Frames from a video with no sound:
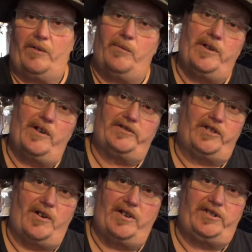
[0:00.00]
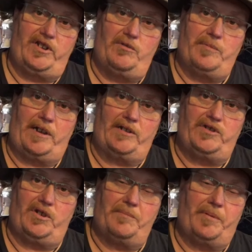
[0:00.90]
when they're starting to shoot,
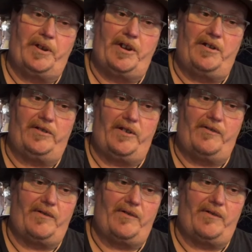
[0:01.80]
because you can put it on